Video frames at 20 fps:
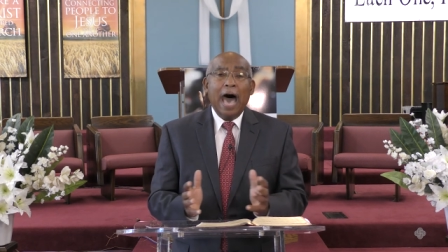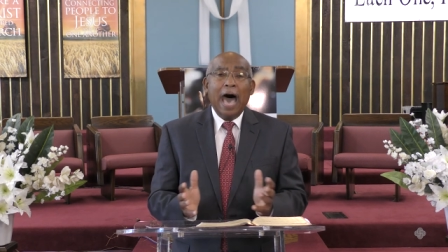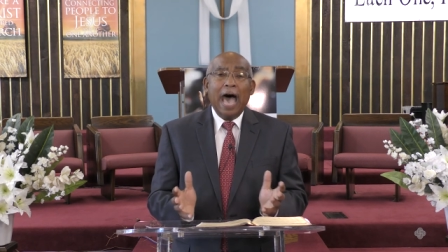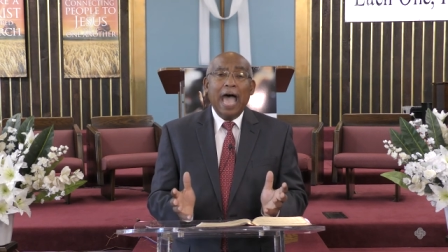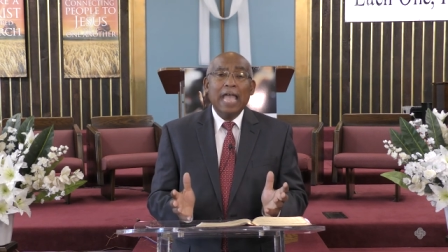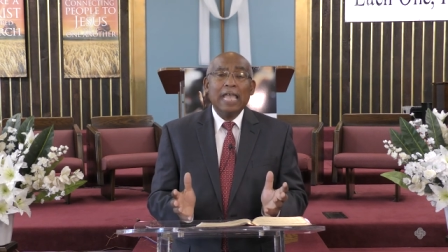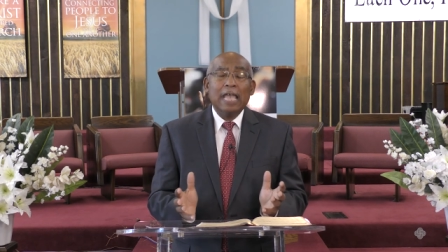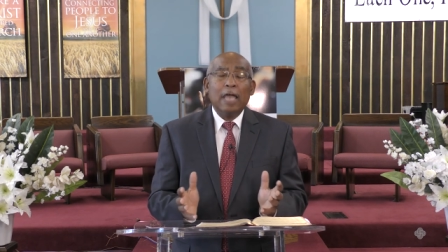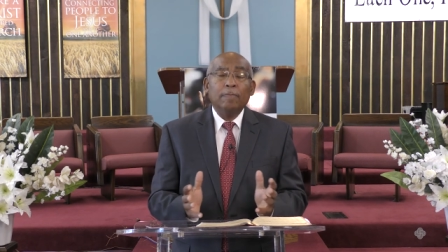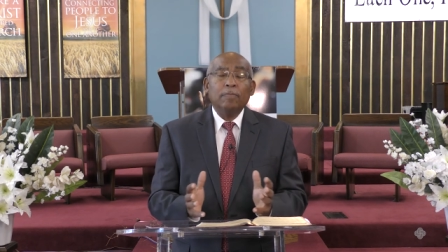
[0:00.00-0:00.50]

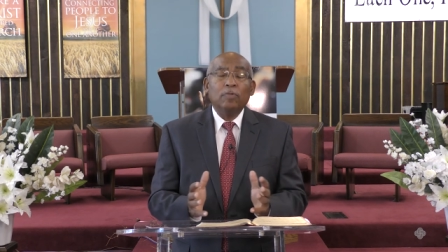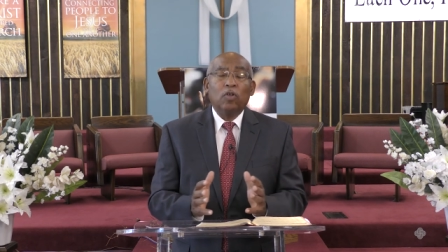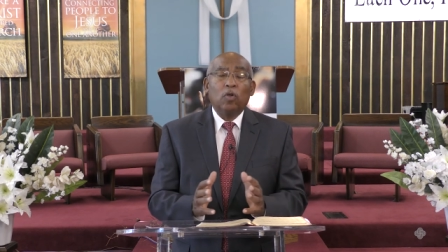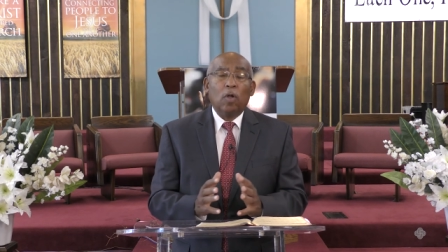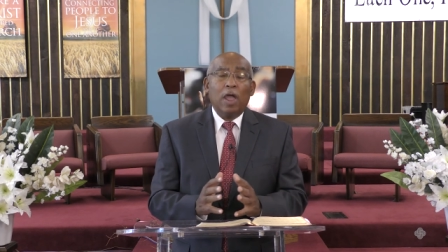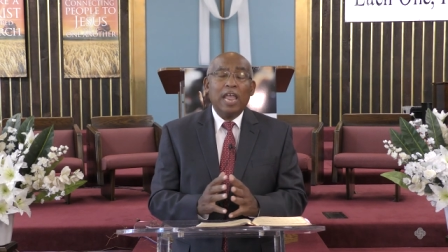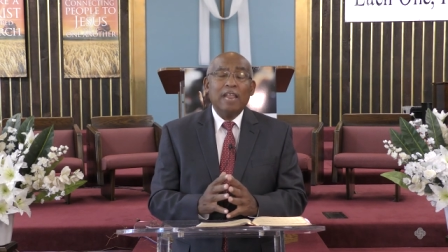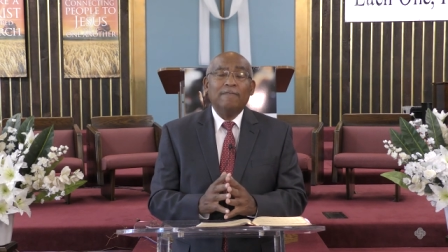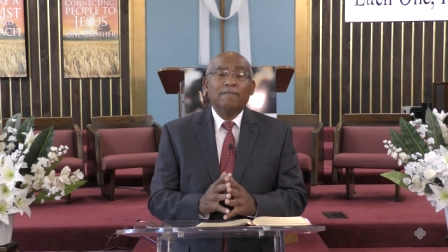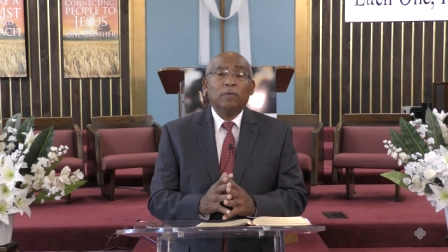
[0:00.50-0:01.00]
I am
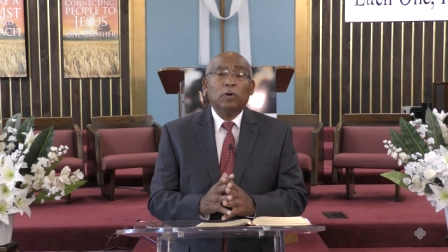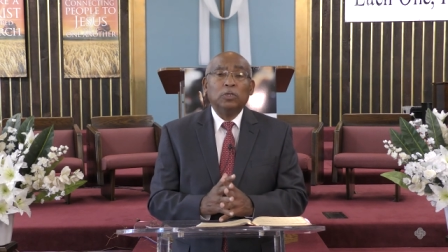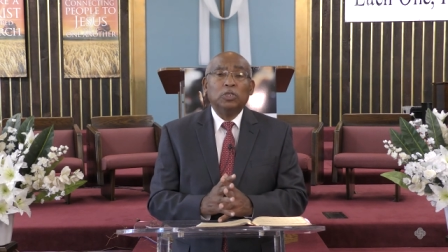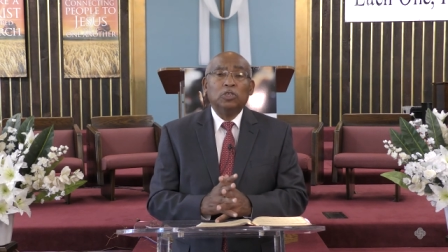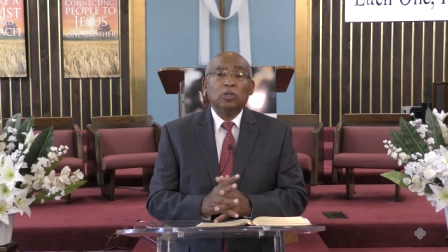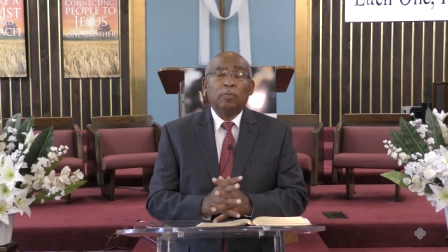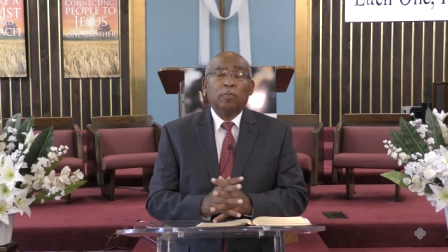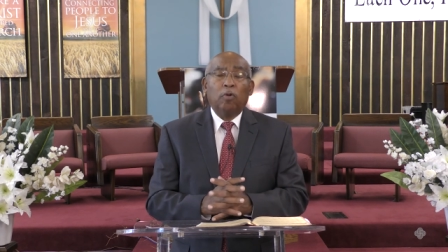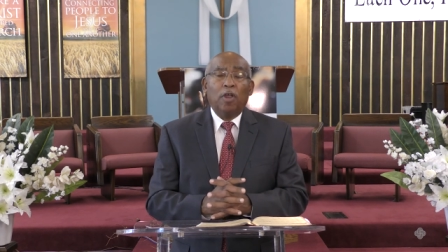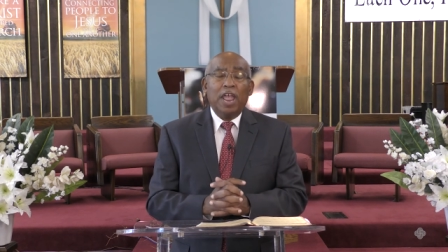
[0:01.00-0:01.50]
grateful
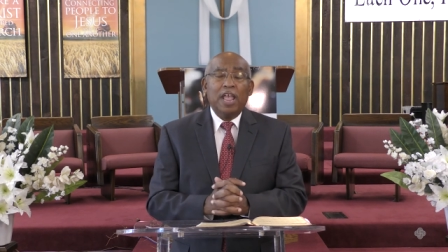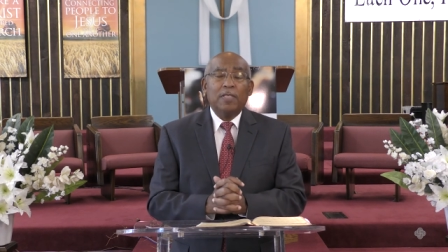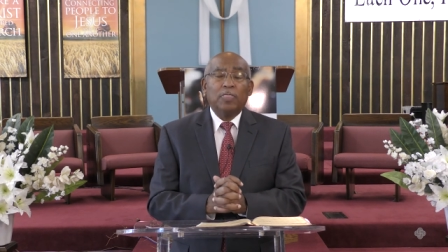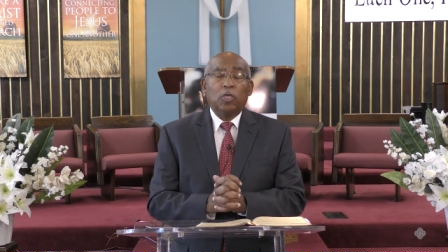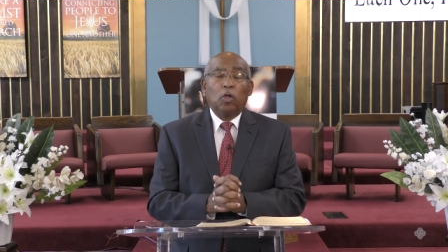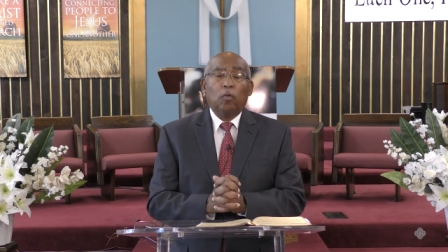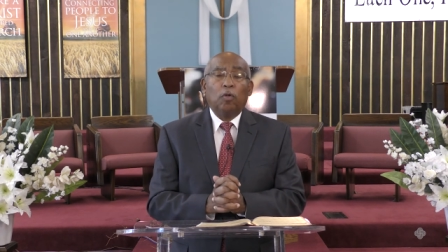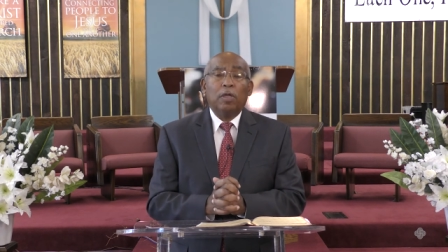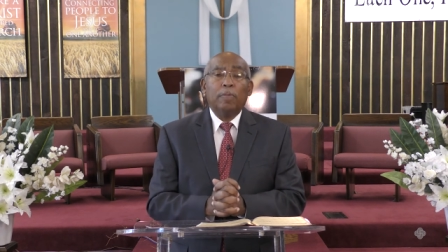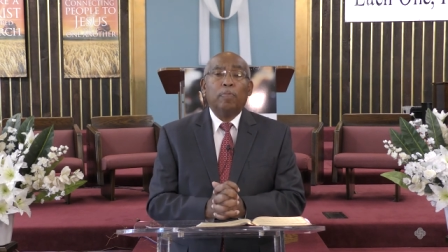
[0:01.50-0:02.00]
to
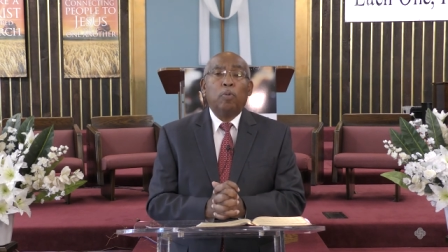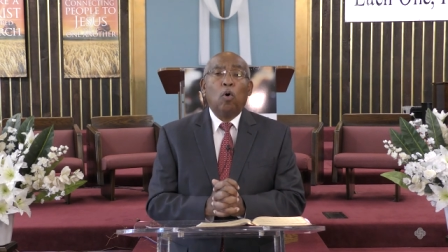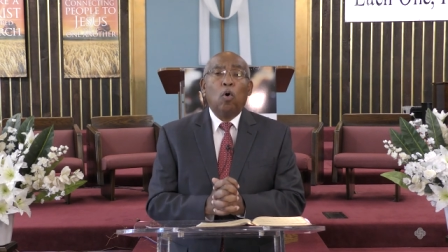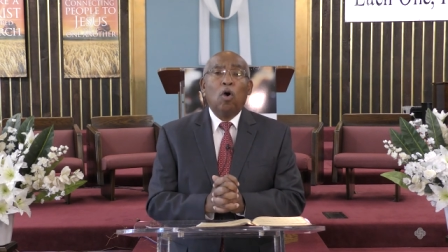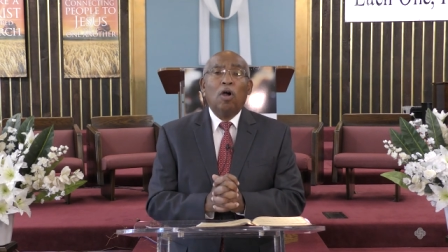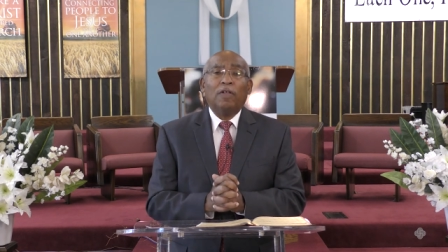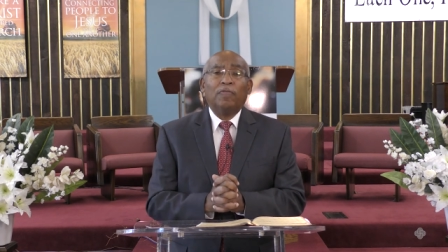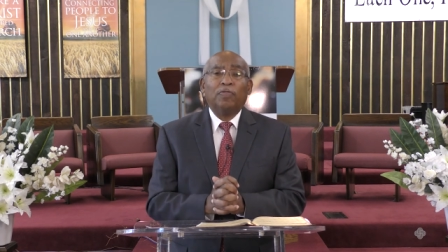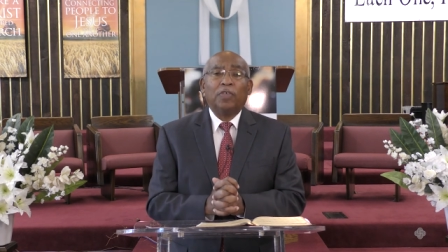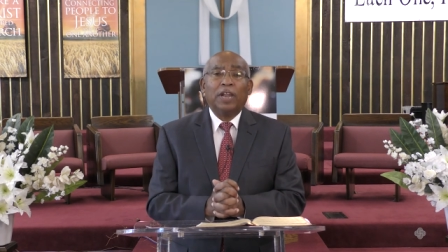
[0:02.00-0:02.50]
bring the
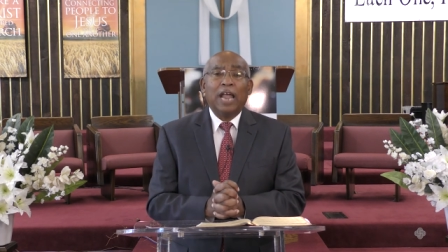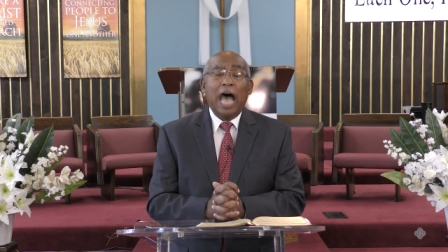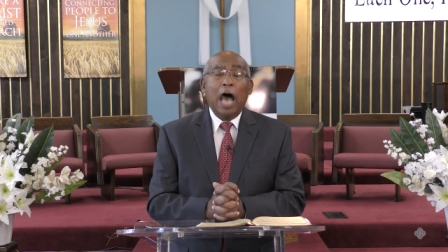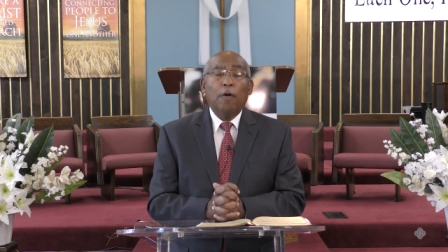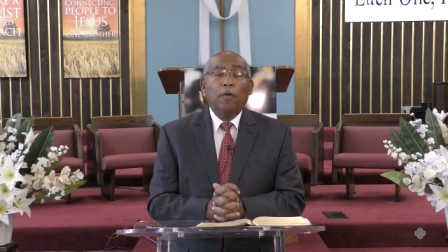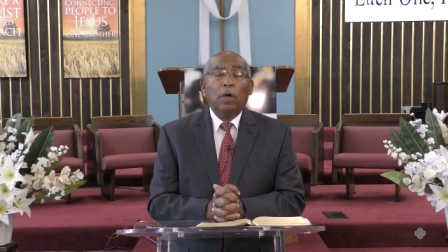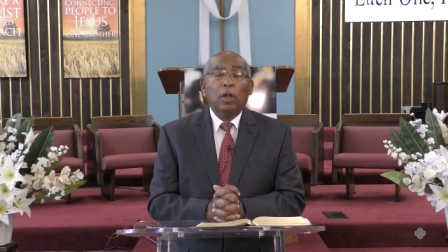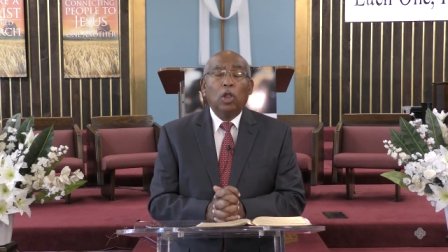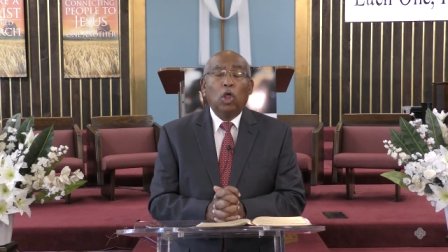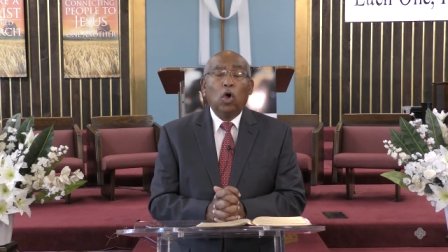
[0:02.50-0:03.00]
report that
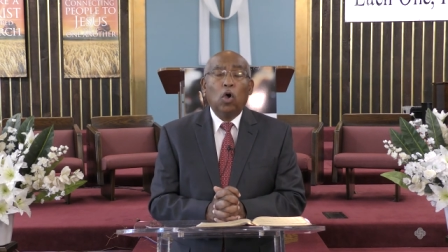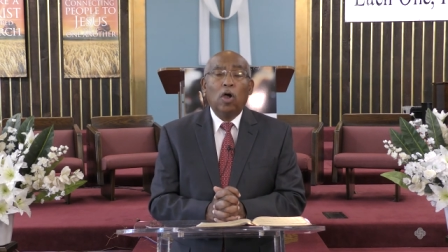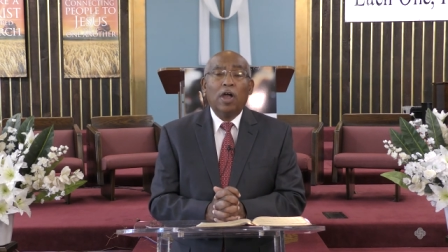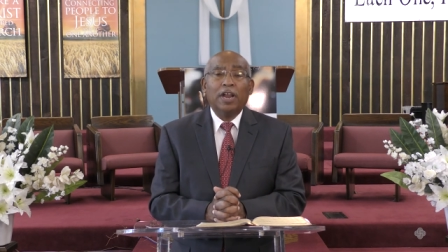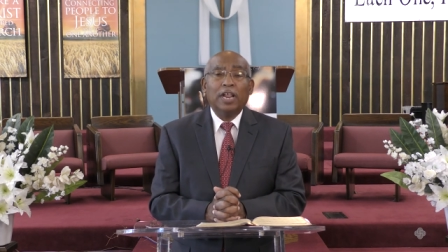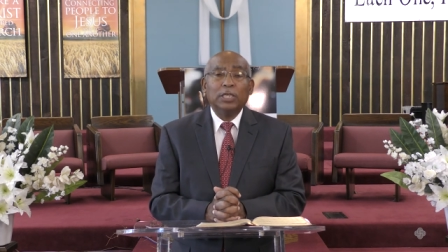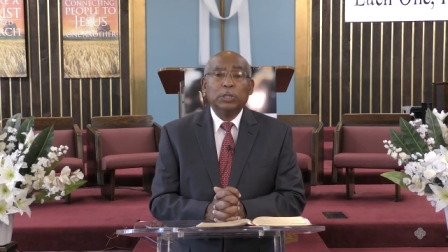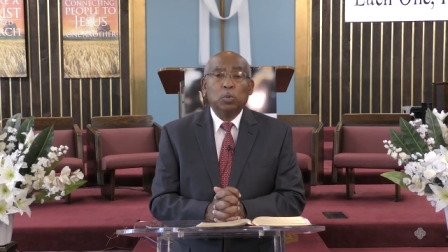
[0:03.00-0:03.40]
our Lord